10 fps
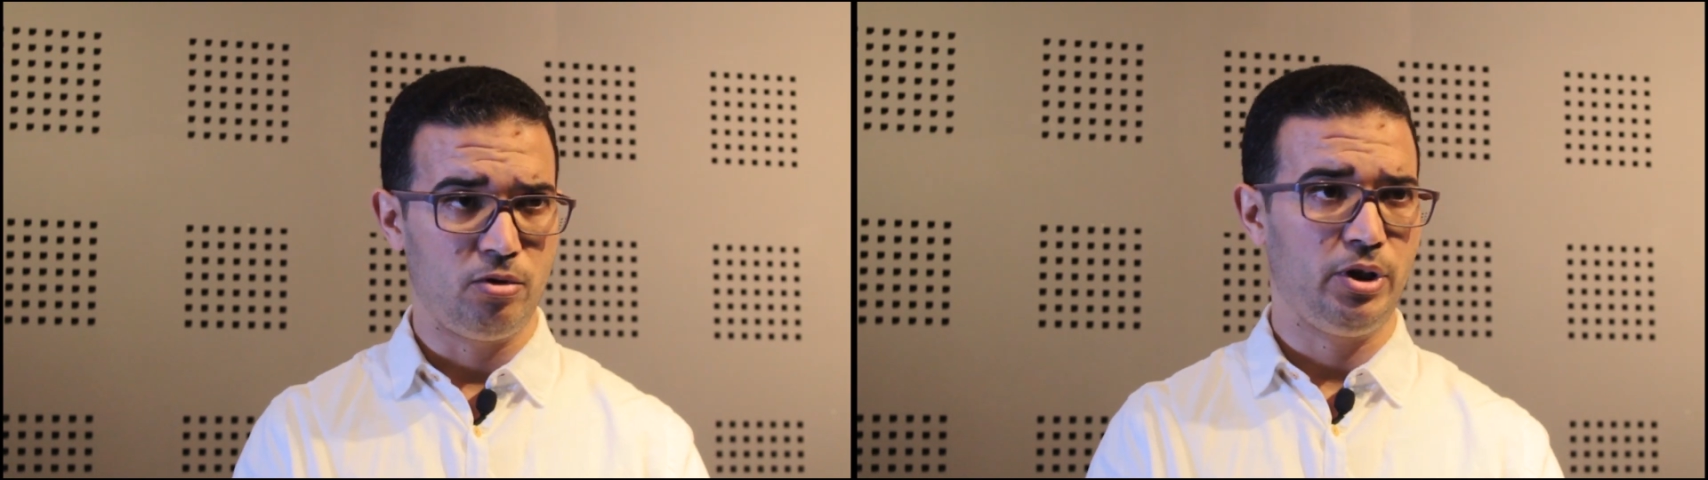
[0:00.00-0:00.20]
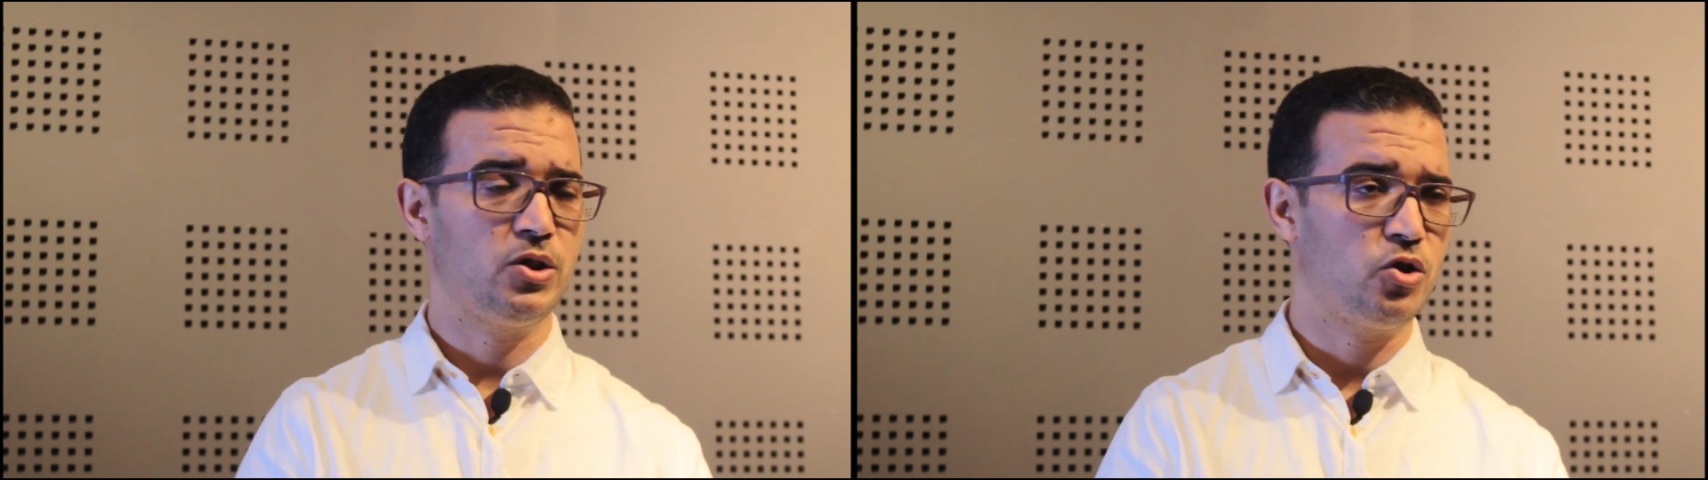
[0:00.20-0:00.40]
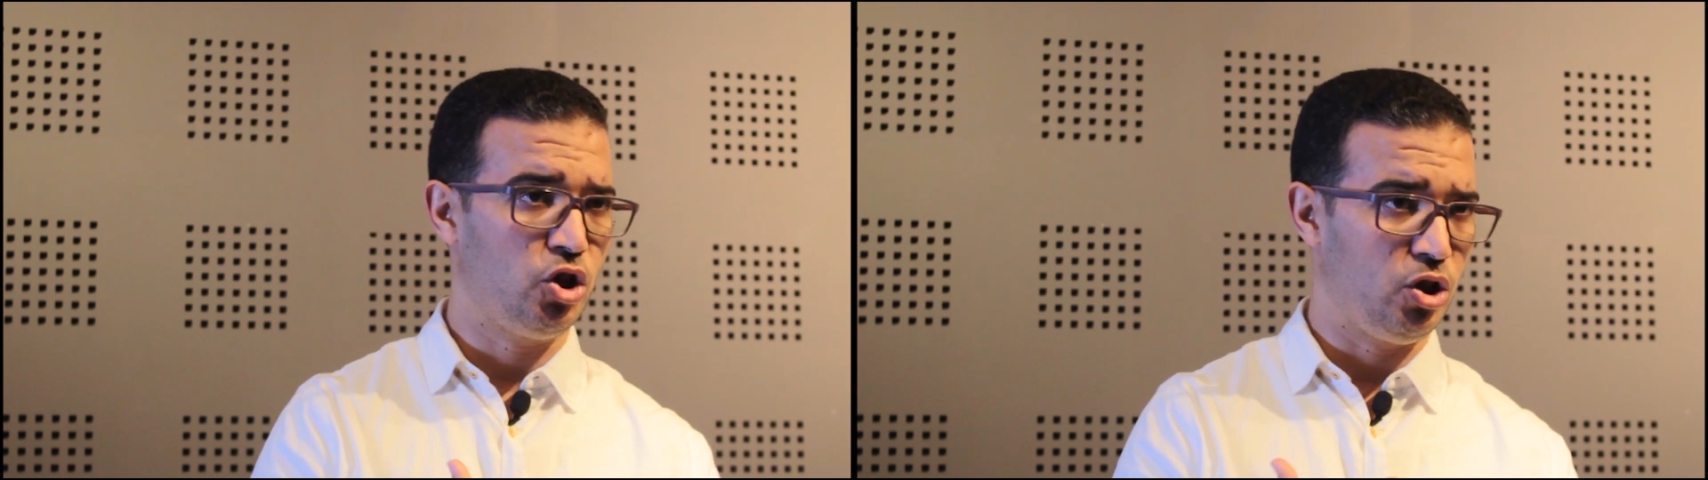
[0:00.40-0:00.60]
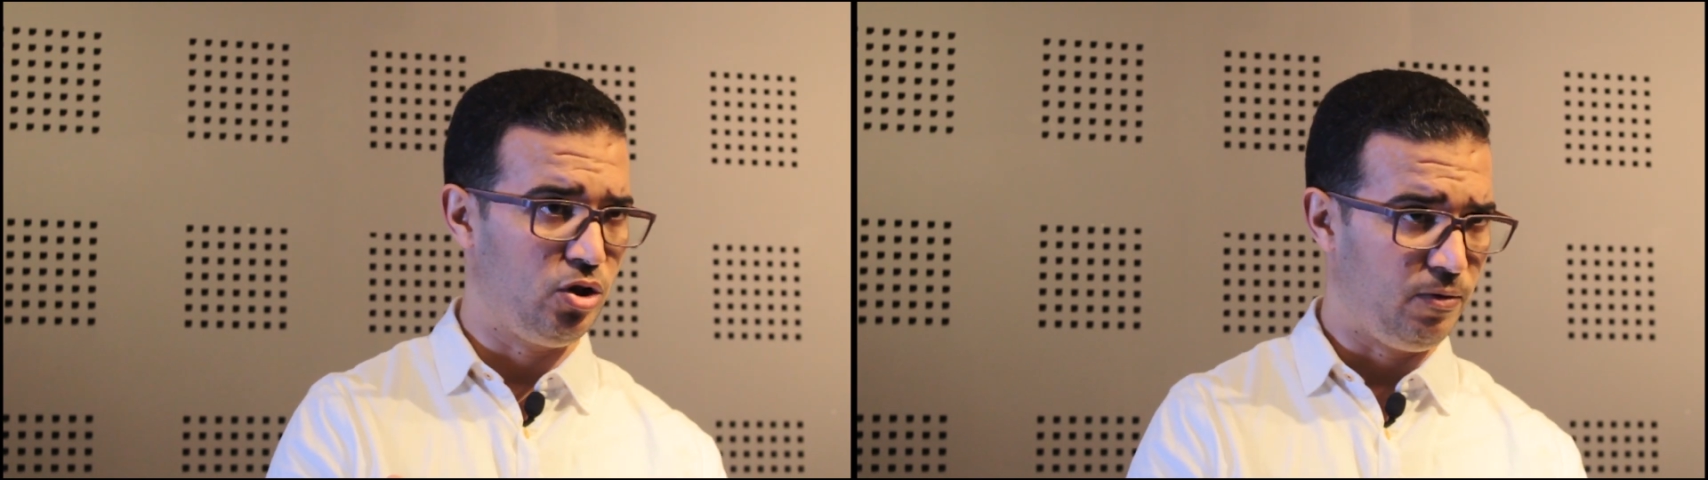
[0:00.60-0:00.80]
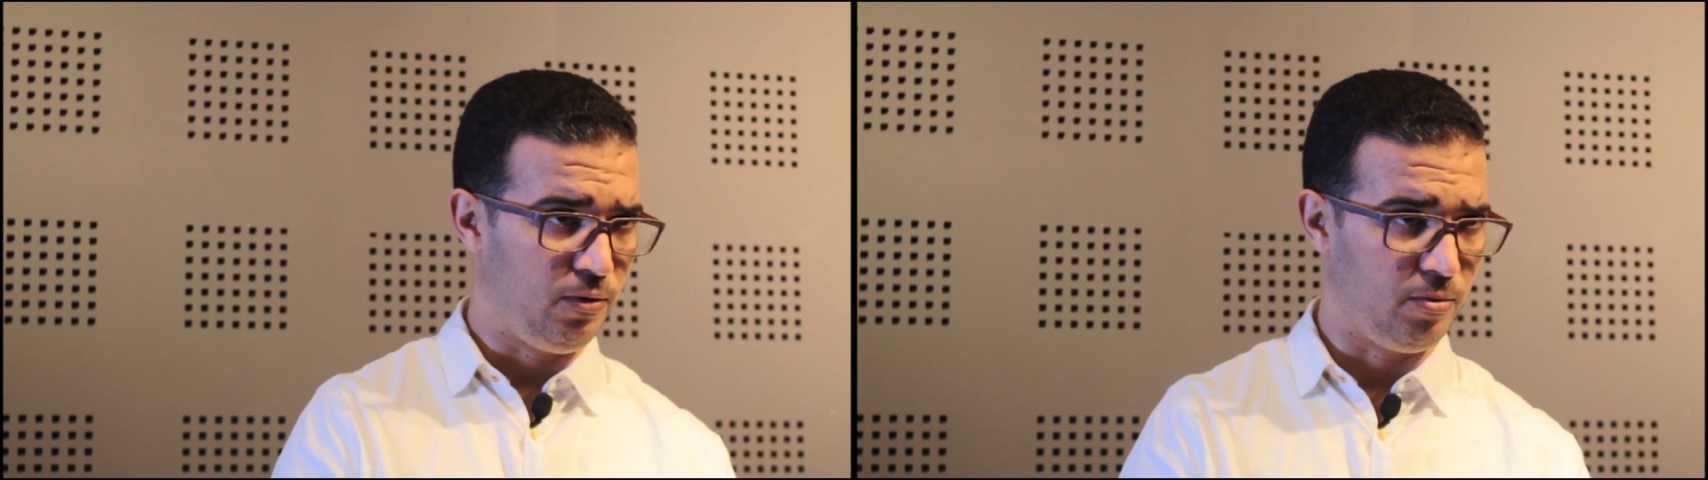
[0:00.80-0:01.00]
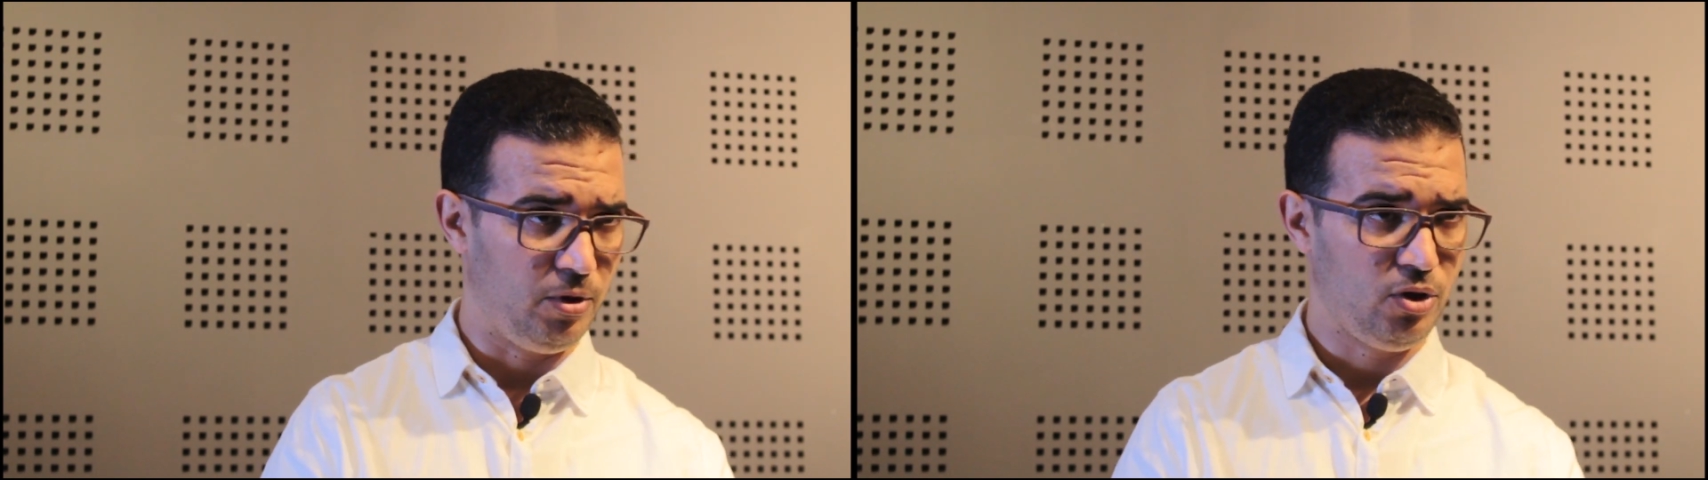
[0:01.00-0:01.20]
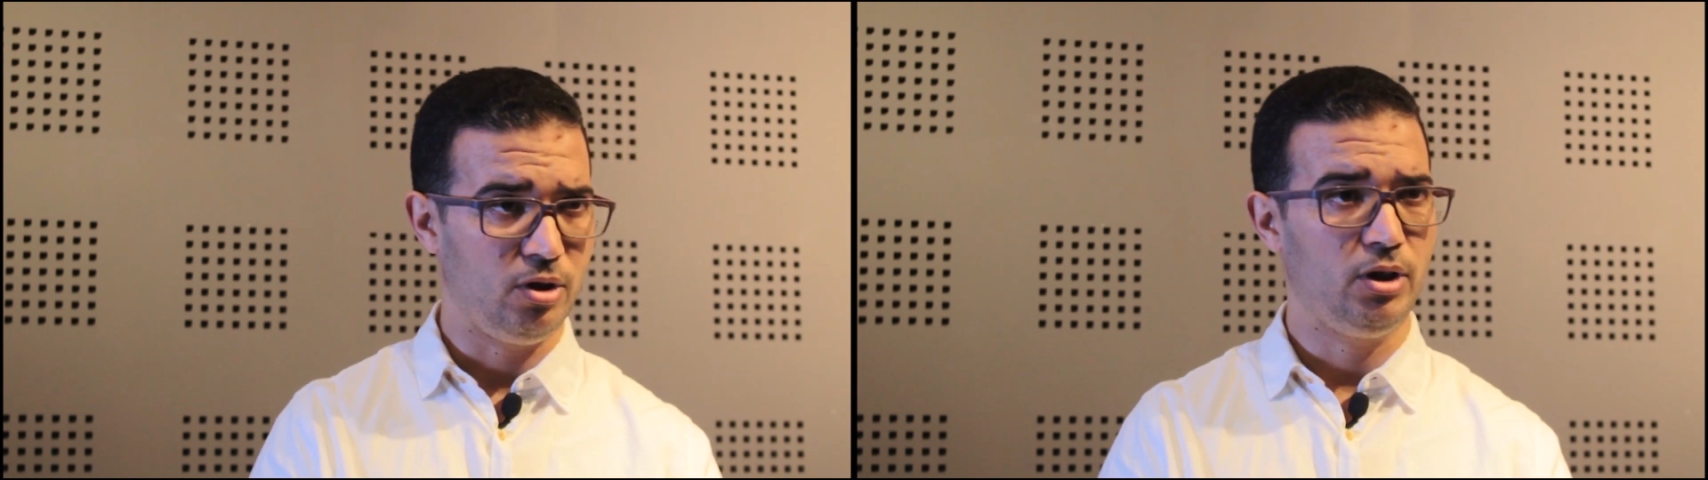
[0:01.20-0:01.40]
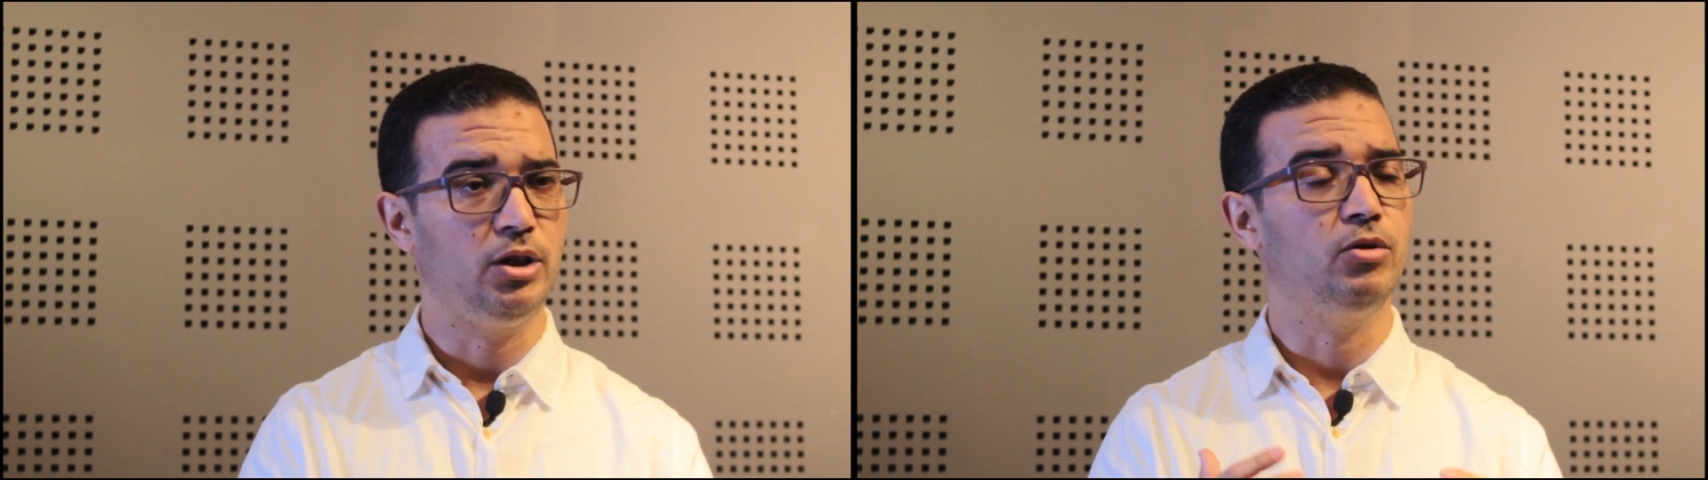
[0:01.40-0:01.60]
exchange
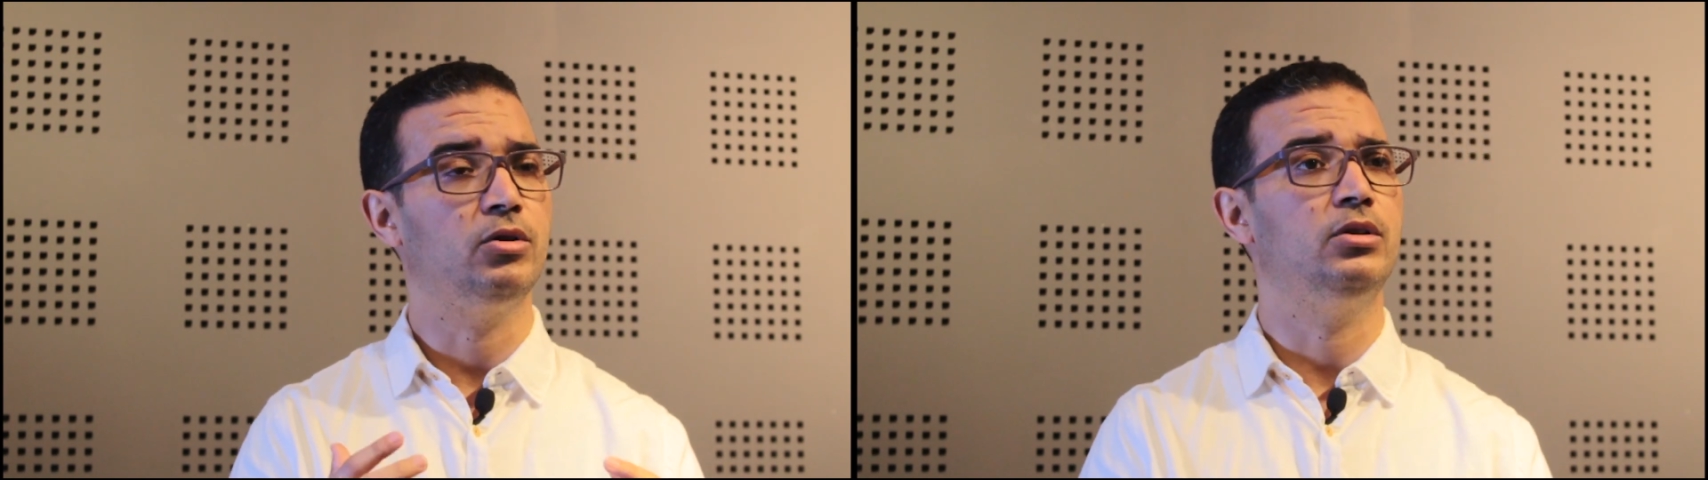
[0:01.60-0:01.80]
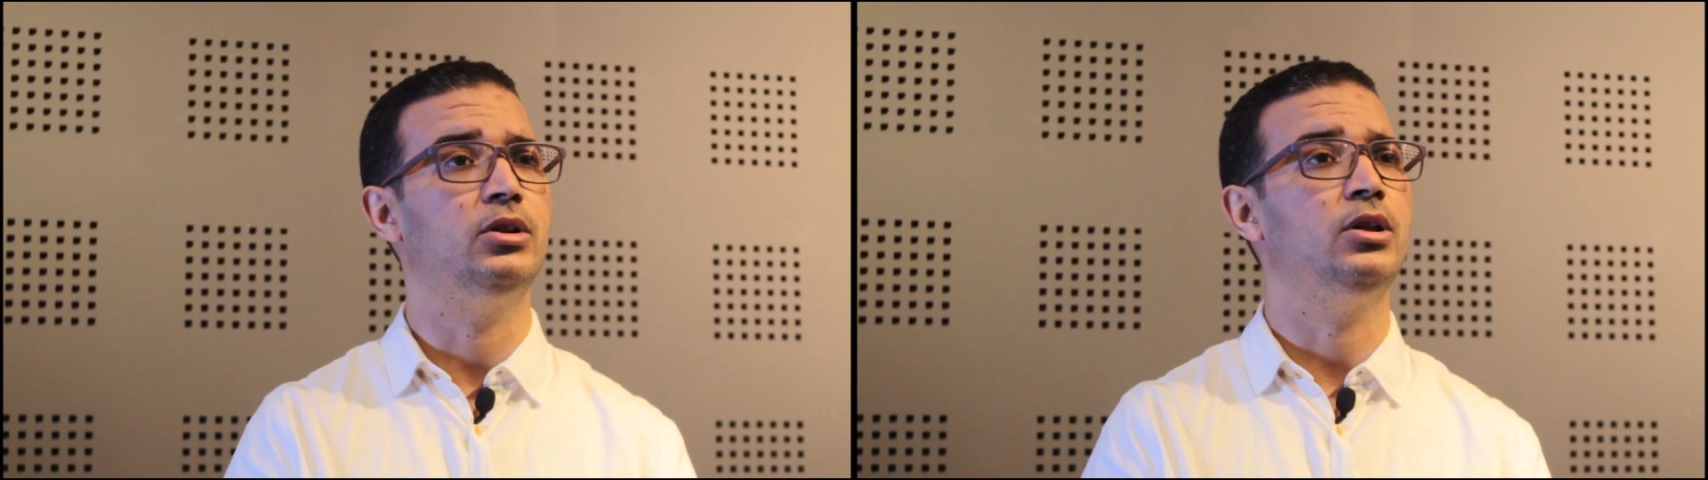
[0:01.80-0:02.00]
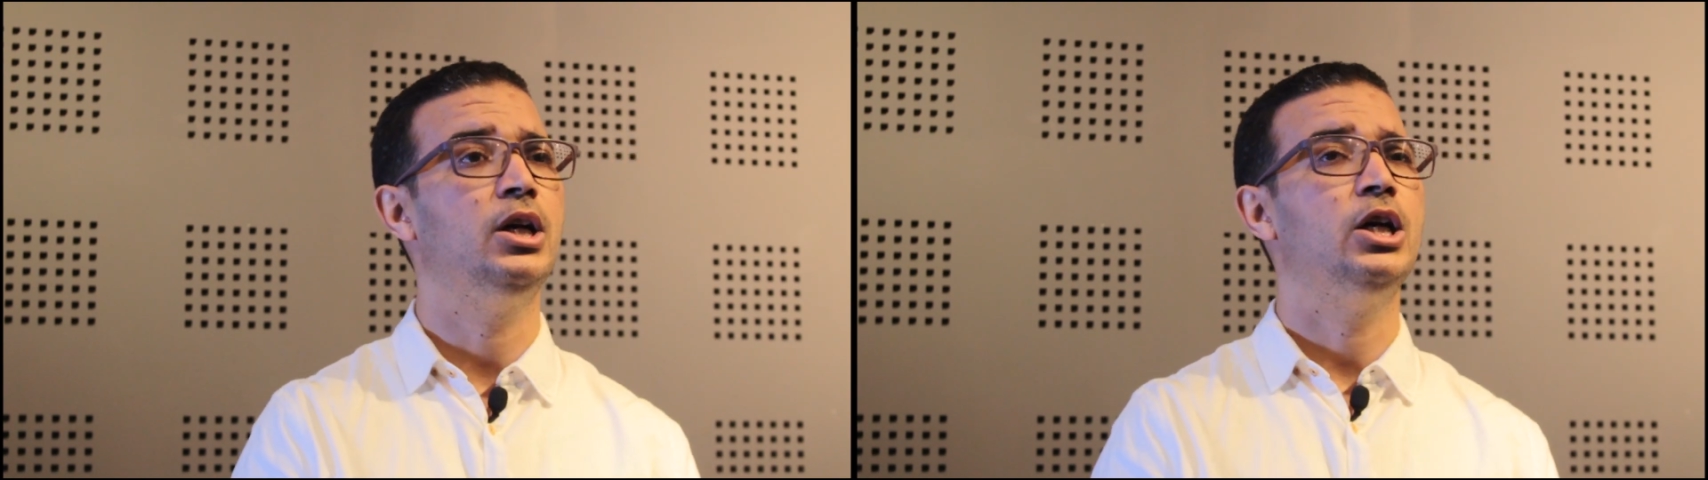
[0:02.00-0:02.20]
information in order